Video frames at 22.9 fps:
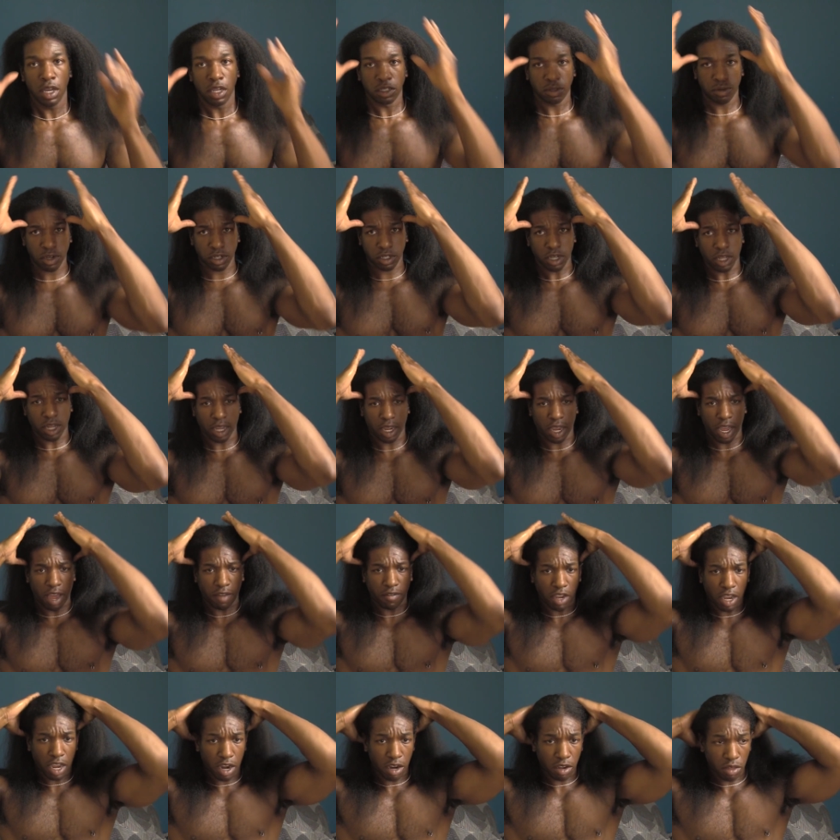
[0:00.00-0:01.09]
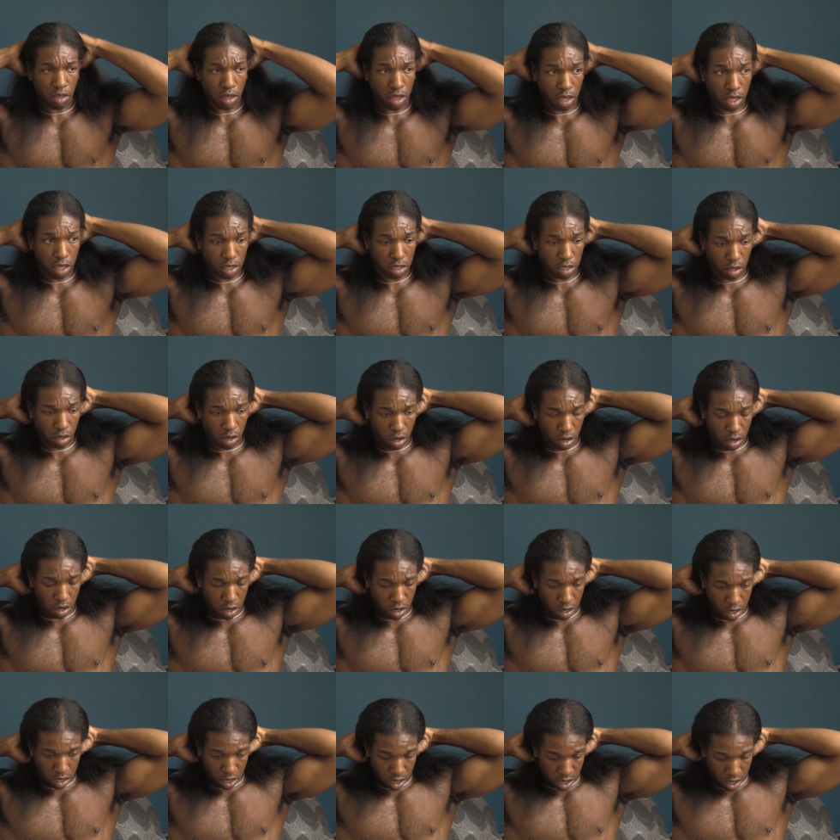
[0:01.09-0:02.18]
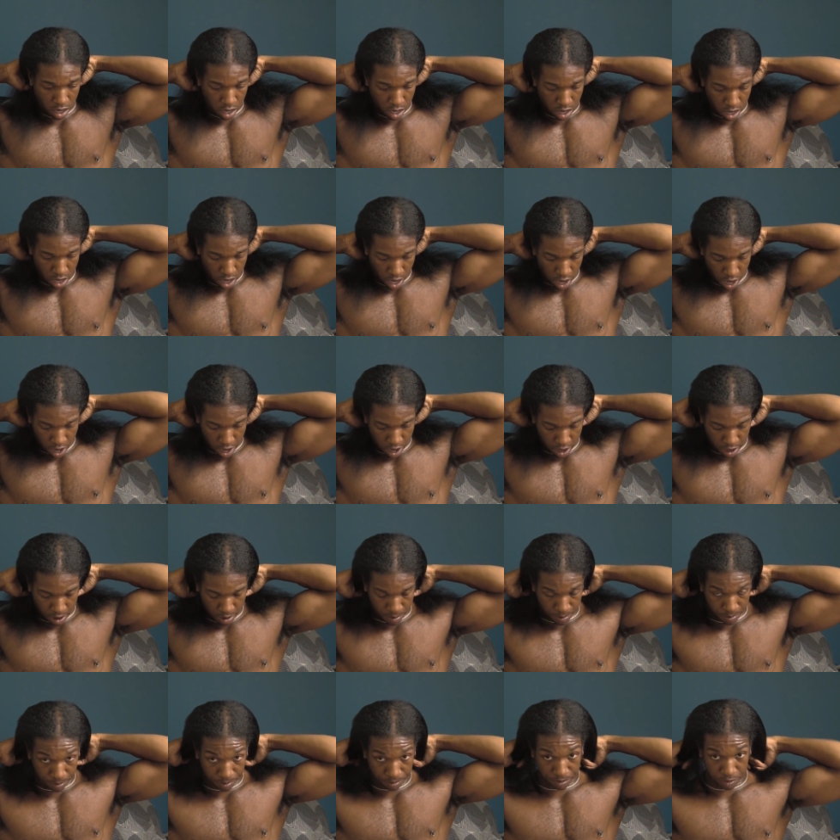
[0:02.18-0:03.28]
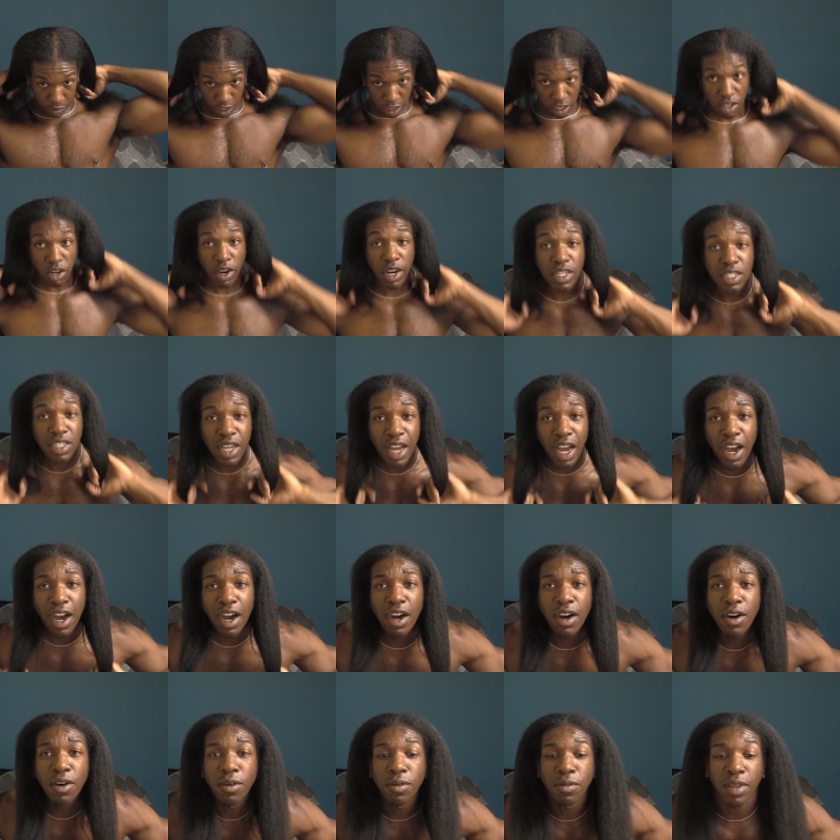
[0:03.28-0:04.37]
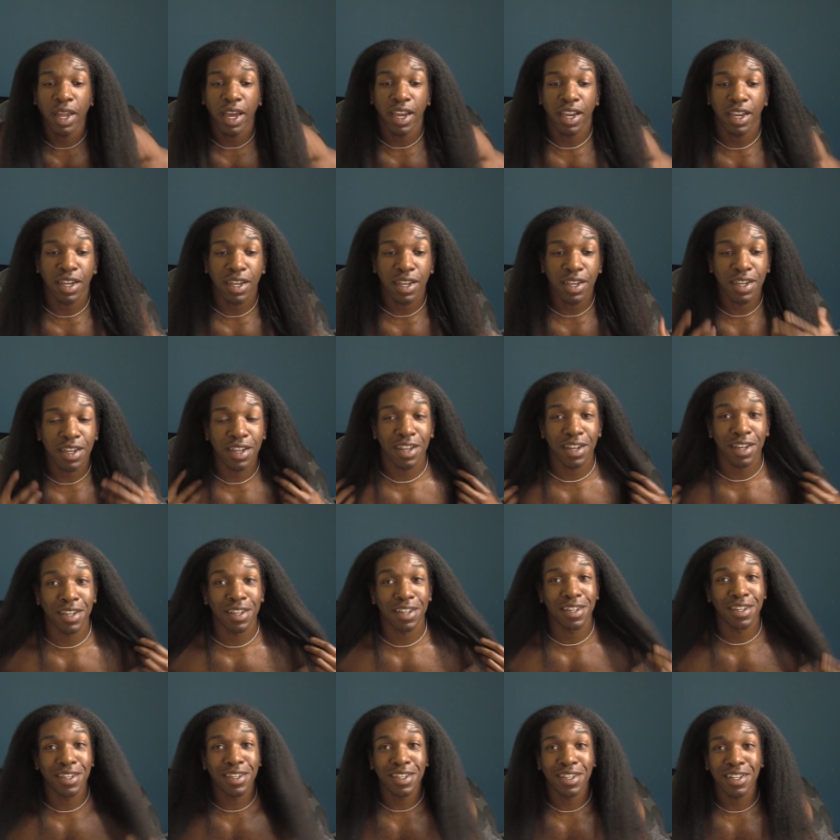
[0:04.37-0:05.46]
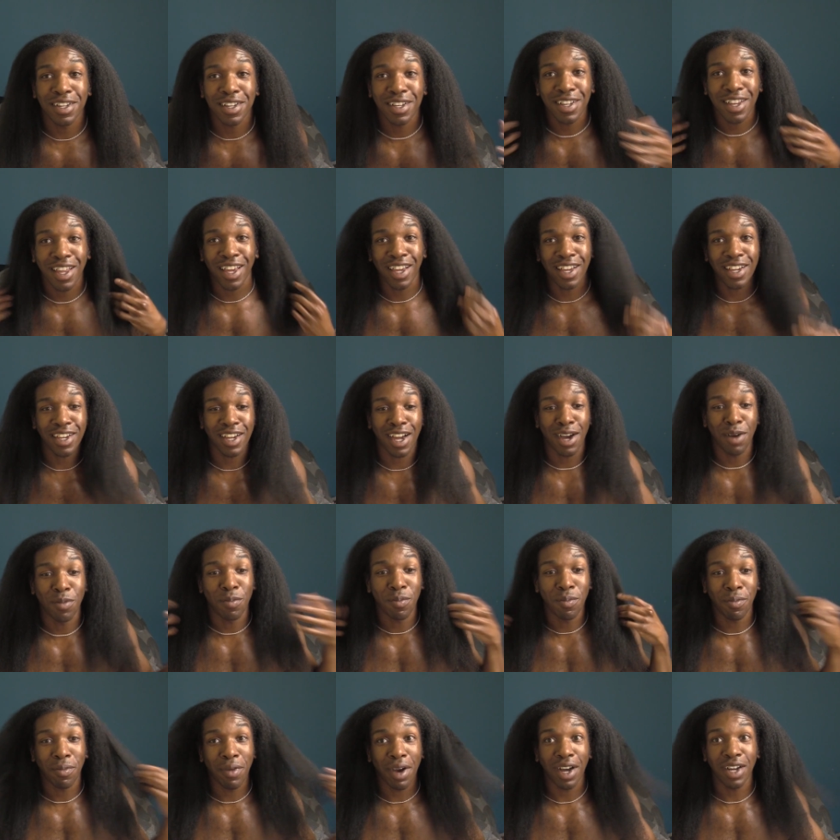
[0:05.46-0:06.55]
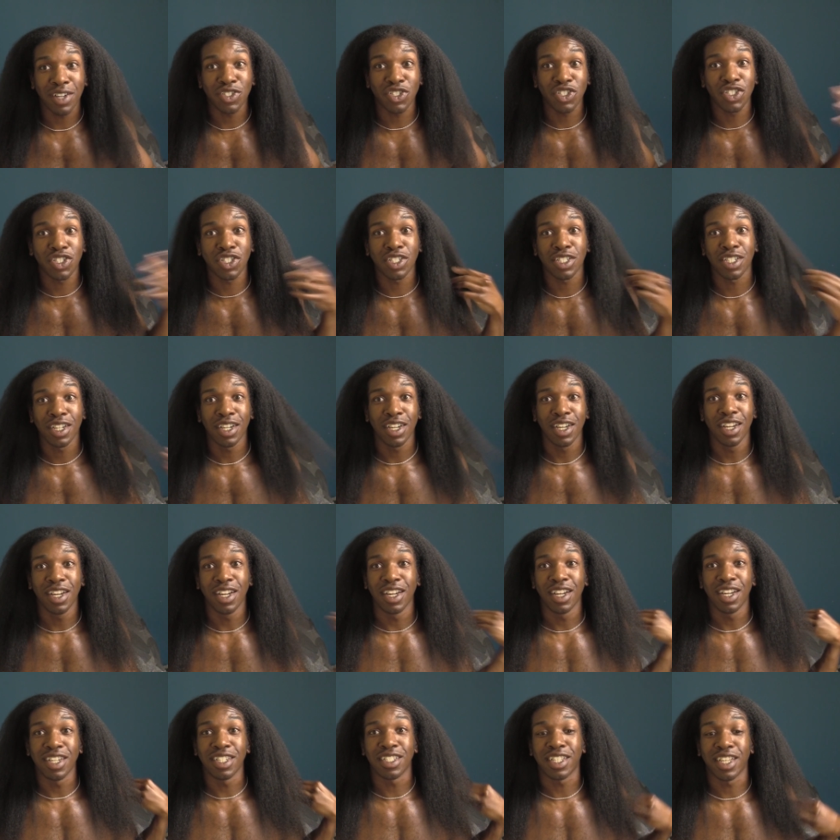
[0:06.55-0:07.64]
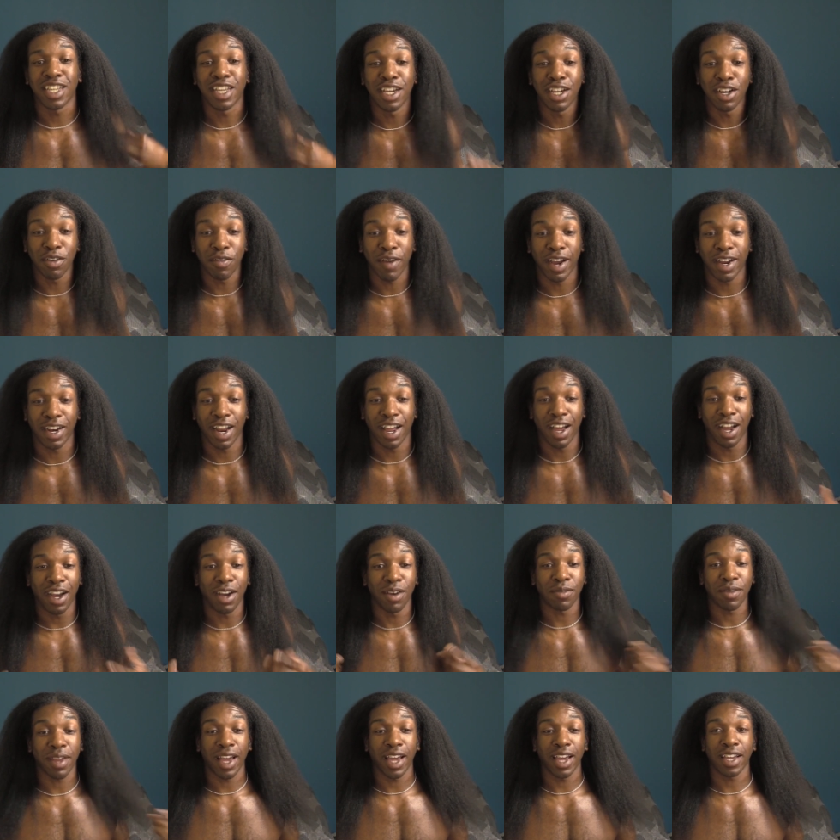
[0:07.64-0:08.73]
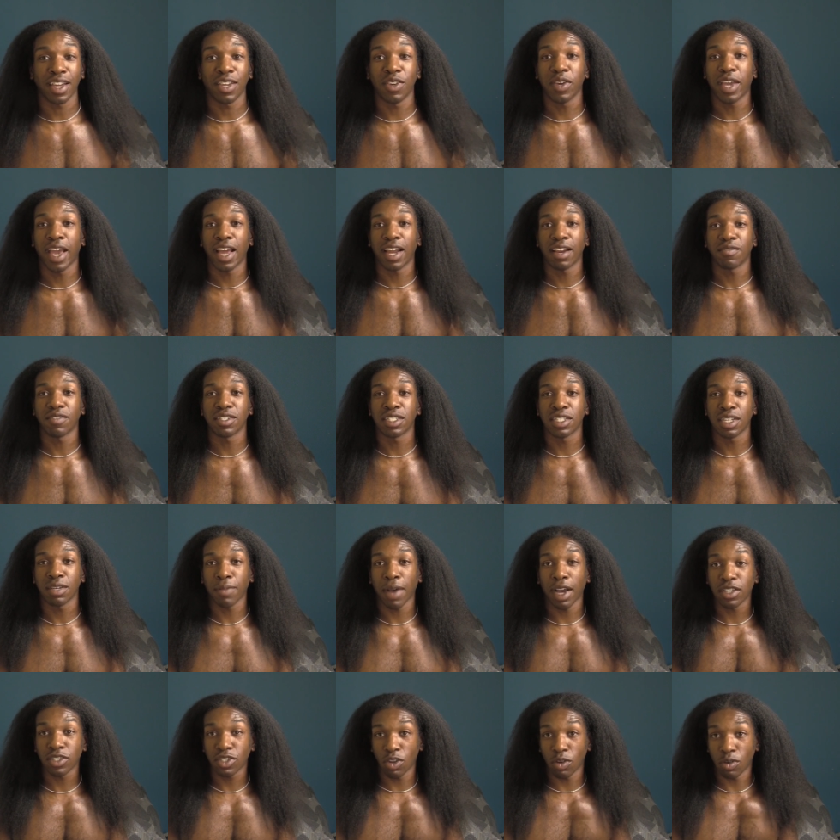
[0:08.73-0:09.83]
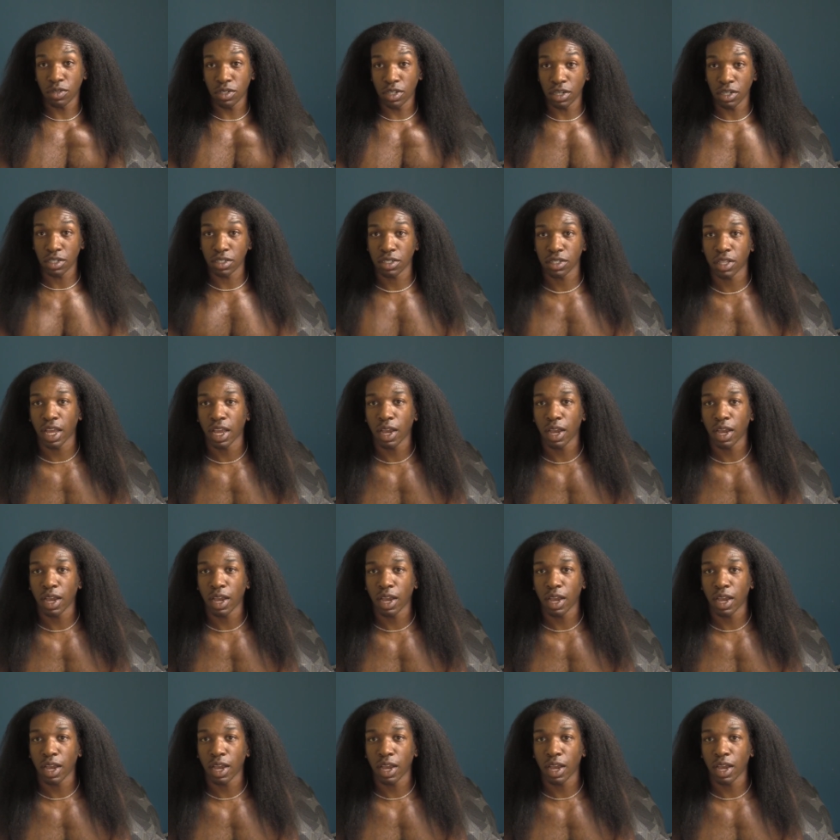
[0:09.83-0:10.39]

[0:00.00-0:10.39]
Especially like having hair this long. It's crazy how like how much is here right now. I'm like, you can't even see my shoulders.